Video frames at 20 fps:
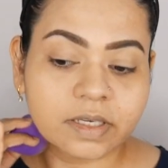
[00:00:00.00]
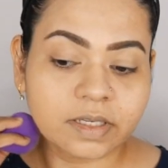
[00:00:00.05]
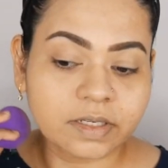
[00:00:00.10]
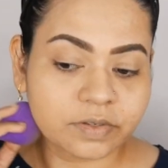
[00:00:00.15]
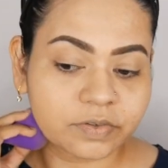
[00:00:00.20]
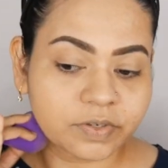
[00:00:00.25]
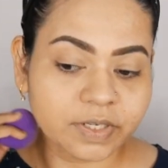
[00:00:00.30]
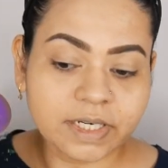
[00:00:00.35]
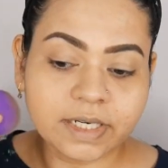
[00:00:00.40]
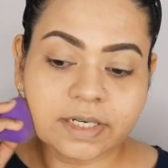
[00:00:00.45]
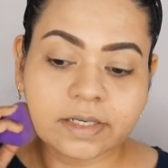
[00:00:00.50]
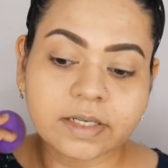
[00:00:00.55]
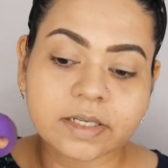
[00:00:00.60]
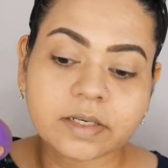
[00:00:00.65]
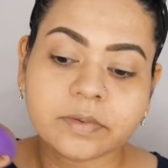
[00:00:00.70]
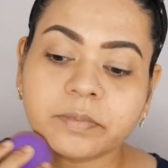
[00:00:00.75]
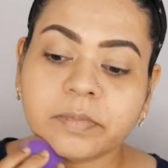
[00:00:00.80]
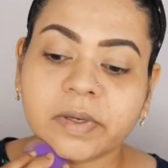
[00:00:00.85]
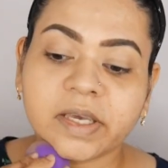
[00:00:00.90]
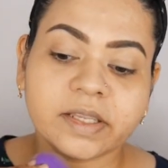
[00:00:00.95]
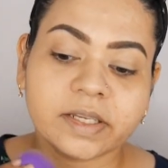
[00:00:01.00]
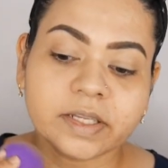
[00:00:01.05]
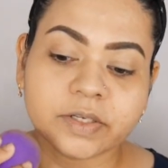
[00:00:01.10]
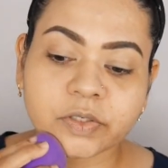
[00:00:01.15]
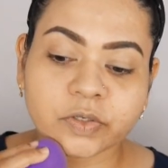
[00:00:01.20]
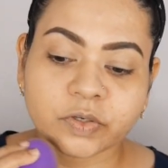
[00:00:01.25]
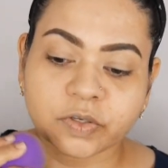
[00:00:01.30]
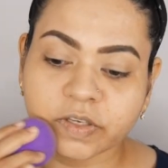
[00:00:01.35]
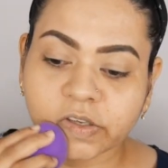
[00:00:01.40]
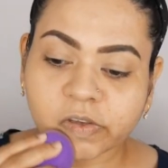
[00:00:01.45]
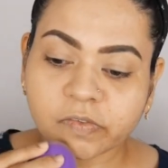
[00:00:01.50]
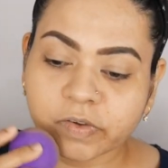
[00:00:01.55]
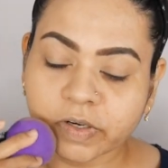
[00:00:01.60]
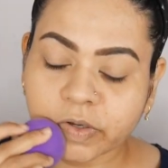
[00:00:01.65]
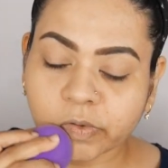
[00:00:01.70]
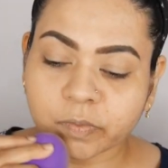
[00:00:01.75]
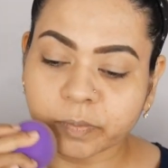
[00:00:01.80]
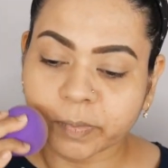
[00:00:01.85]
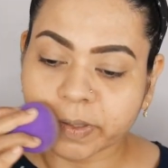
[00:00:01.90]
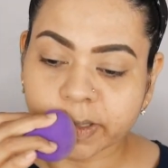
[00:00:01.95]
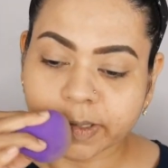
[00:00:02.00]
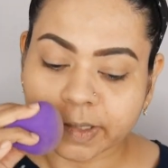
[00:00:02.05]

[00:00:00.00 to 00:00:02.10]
It really did manage to even out my